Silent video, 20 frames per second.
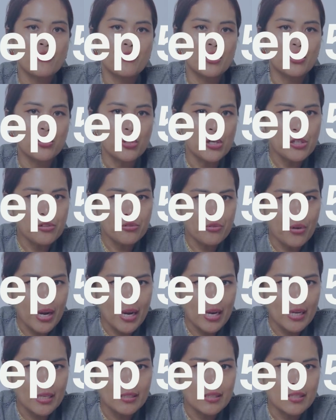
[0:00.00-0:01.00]
Return
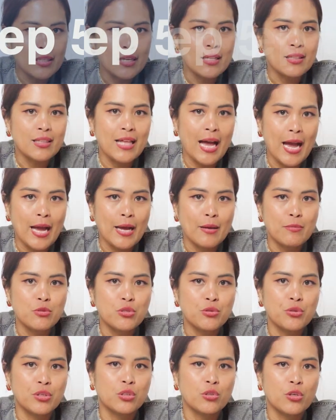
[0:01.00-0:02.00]
rate
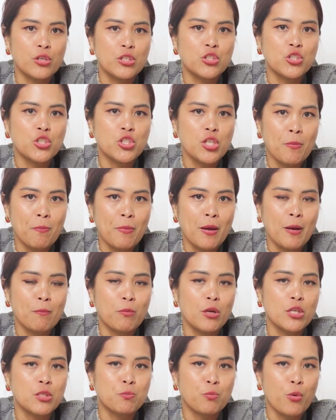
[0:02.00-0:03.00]
times return
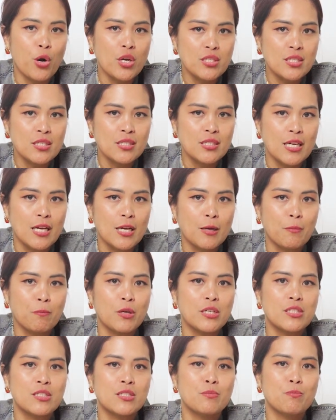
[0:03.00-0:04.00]
shipping plus processing
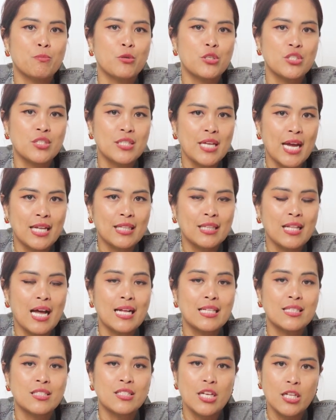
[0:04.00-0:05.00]
plus percent
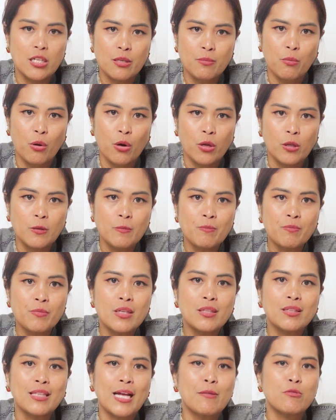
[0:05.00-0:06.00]
unsellable
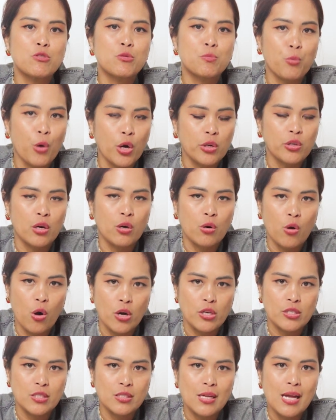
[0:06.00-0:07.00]
times product
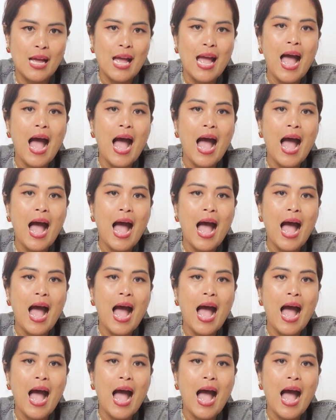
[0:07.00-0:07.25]
cost.